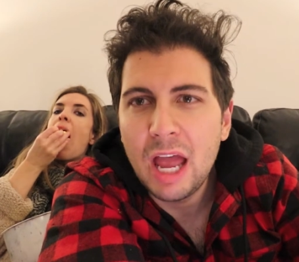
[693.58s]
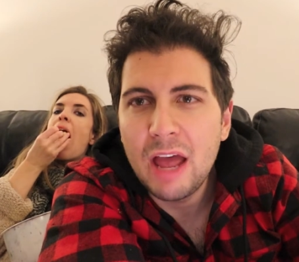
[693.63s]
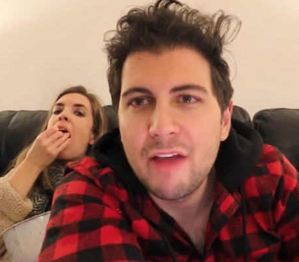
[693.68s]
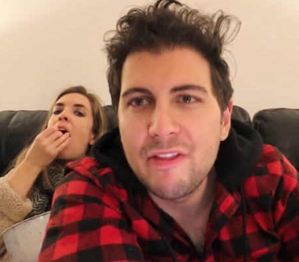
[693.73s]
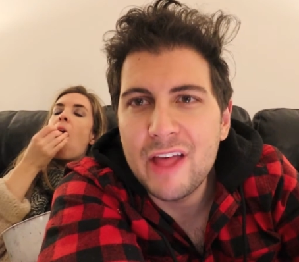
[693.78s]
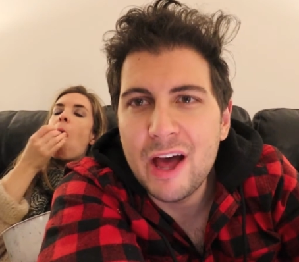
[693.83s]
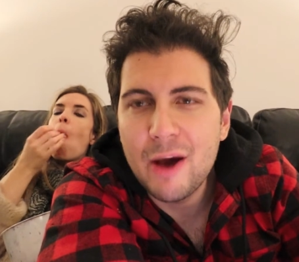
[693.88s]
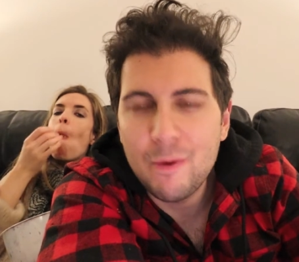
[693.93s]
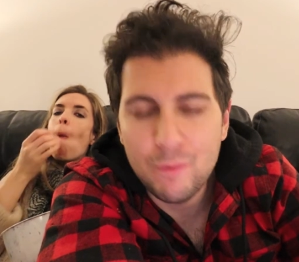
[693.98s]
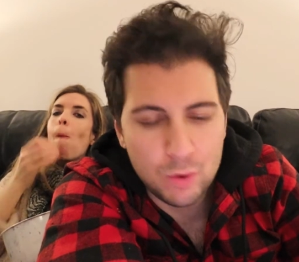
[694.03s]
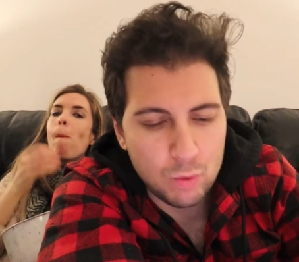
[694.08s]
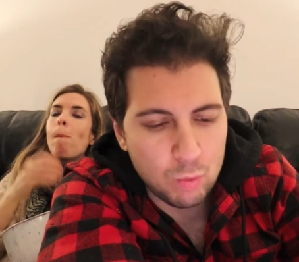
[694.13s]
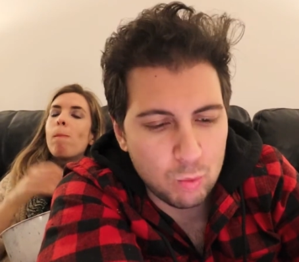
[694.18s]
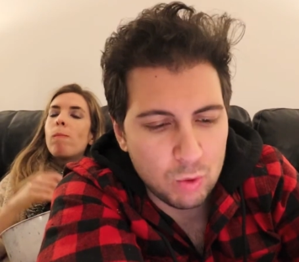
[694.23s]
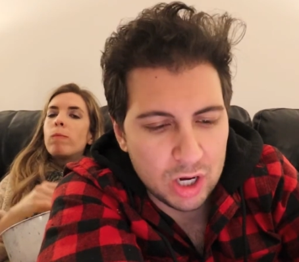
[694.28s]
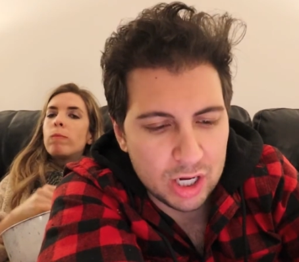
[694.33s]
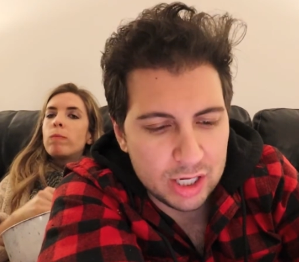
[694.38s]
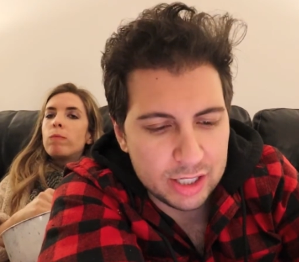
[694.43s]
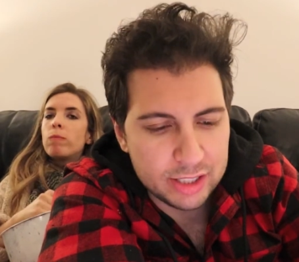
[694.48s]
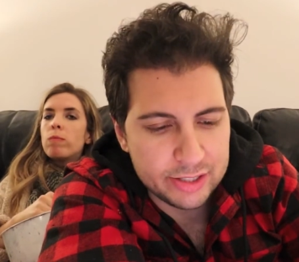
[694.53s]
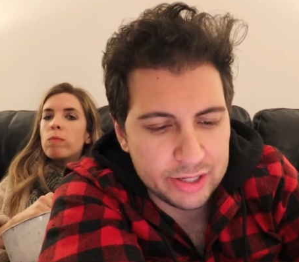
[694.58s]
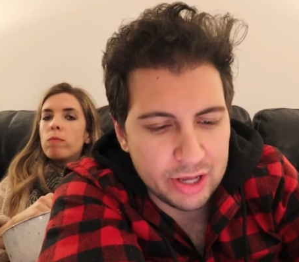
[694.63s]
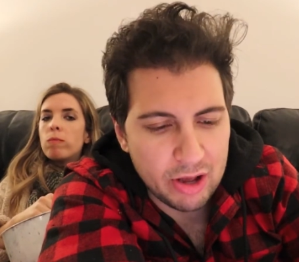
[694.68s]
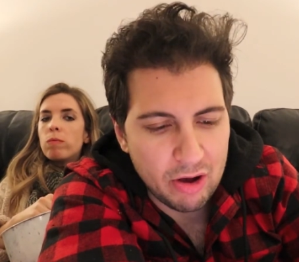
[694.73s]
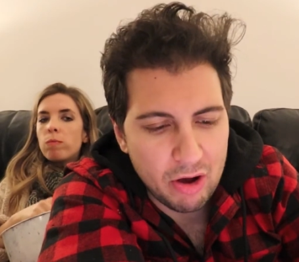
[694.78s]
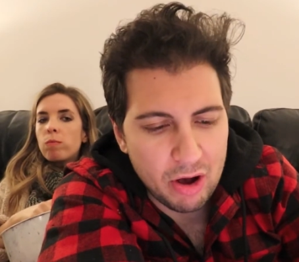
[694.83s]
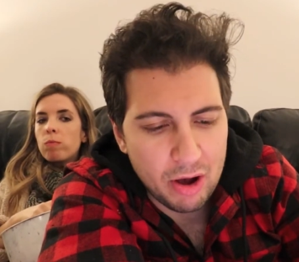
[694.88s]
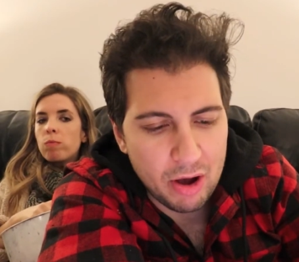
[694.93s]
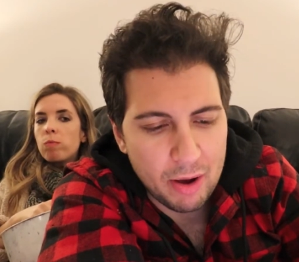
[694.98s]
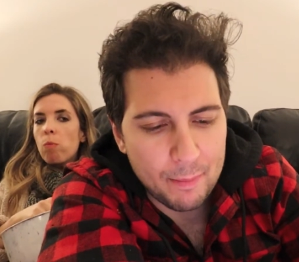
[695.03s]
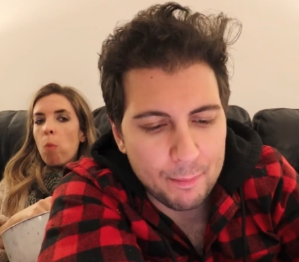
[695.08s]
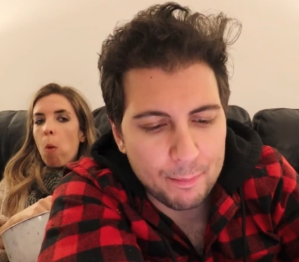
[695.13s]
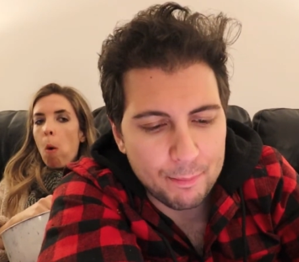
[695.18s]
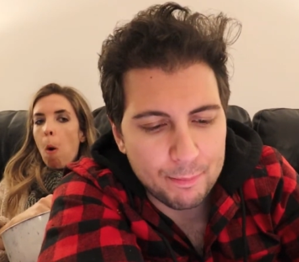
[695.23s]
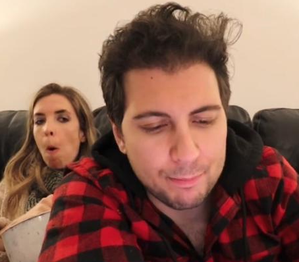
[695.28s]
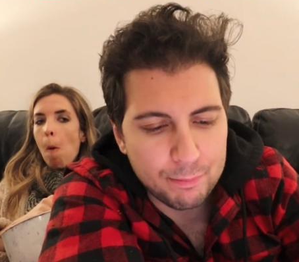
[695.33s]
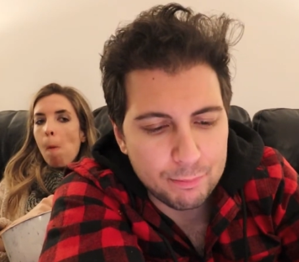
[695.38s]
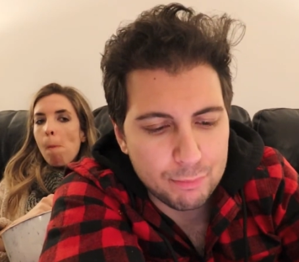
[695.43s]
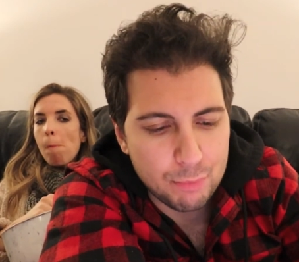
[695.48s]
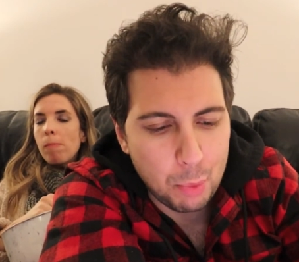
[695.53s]
Speaker 1: And that one was
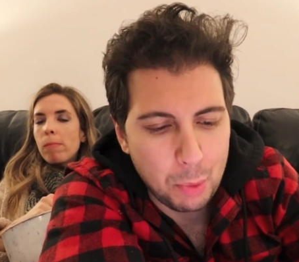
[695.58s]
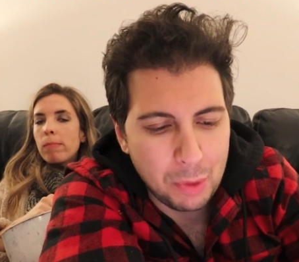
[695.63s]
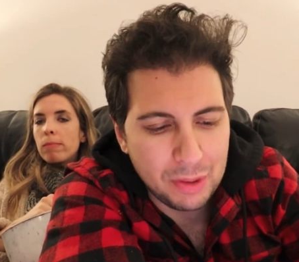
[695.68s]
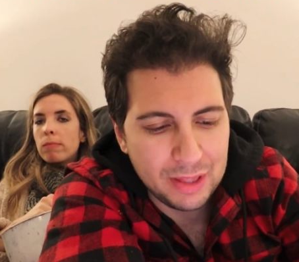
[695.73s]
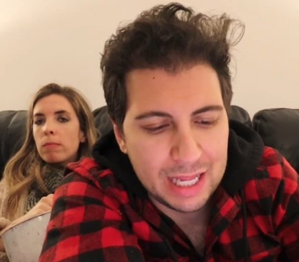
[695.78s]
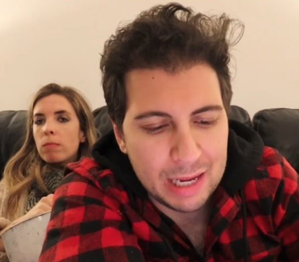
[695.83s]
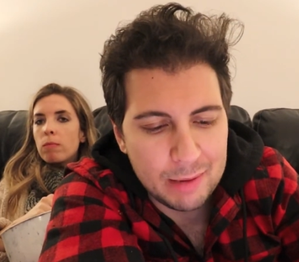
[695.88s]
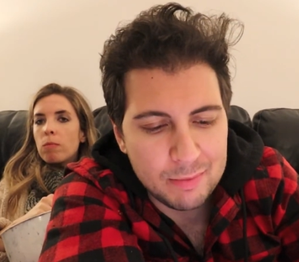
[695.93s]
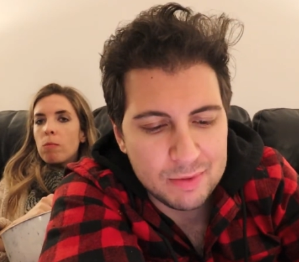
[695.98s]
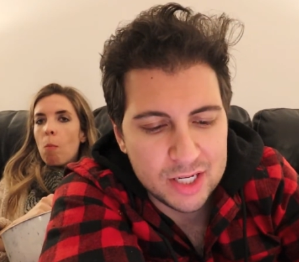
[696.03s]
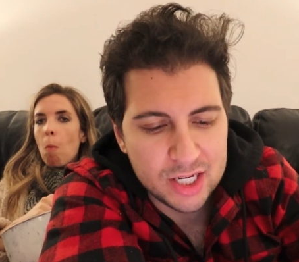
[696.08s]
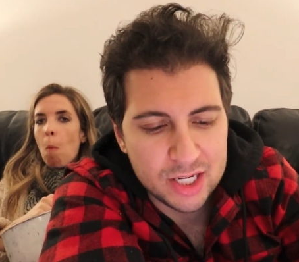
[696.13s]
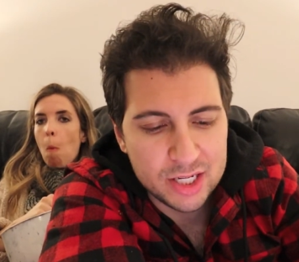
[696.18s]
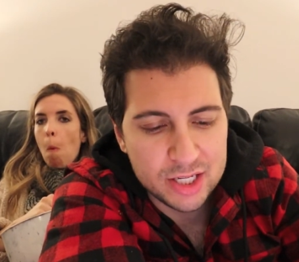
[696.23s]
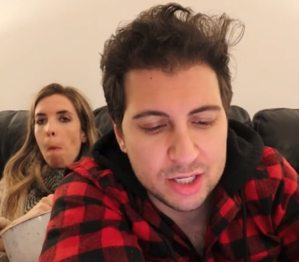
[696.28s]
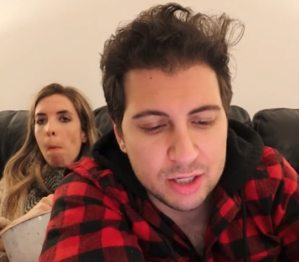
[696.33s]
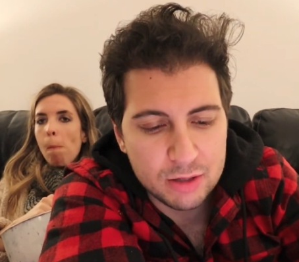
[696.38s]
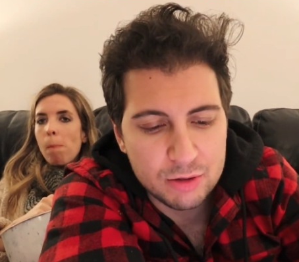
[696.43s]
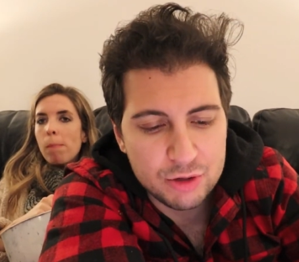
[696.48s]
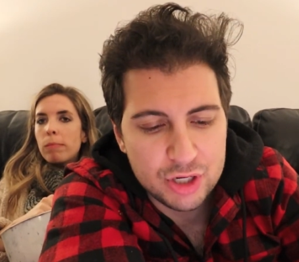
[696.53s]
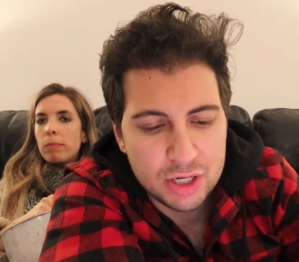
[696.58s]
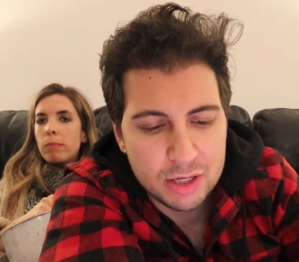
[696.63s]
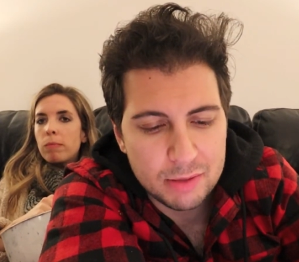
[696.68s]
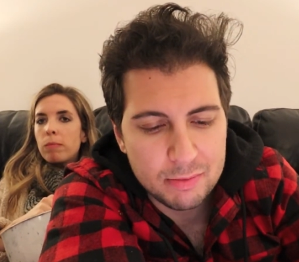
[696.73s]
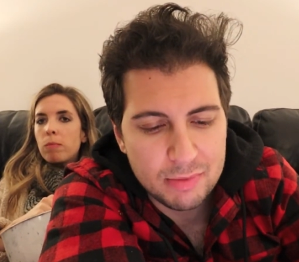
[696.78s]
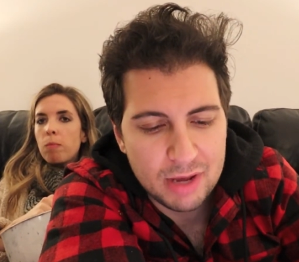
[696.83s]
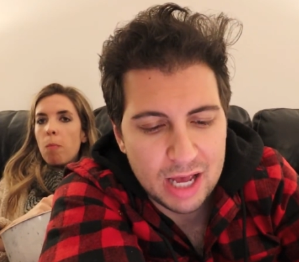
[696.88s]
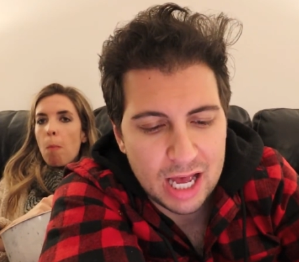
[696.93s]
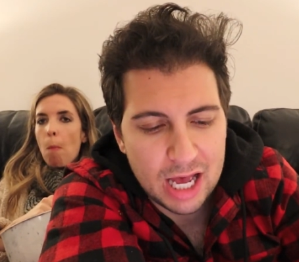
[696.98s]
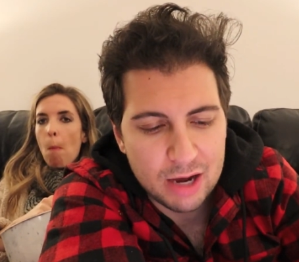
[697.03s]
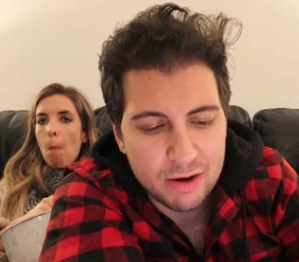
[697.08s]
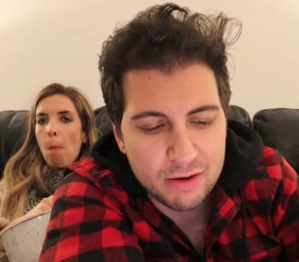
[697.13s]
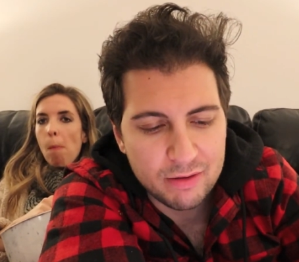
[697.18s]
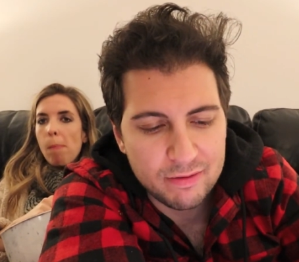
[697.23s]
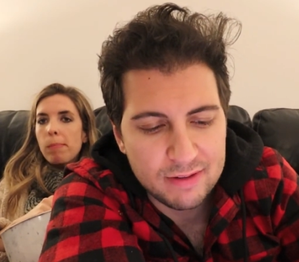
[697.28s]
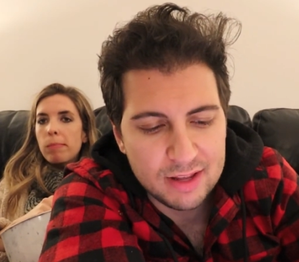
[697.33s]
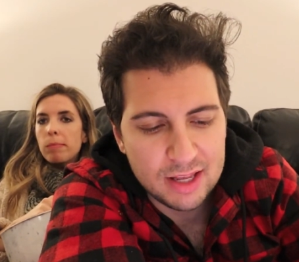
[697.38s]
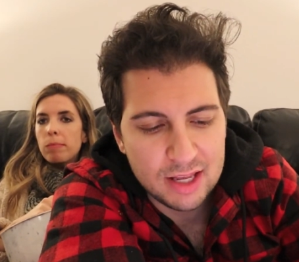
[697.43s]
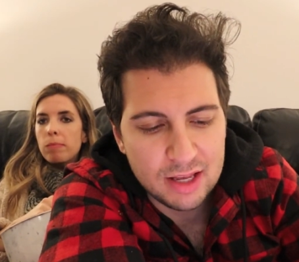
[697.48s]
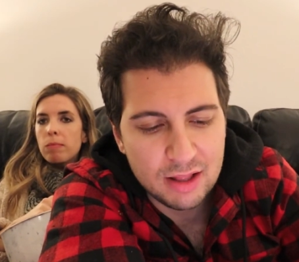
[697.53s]
um, Damson and Sloe Gin,
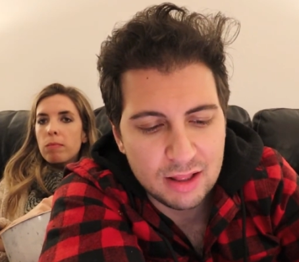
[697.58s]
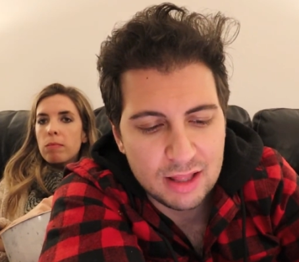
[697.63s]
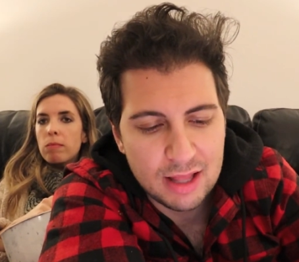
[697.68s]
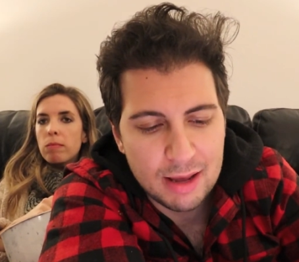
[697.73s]
Aquavit,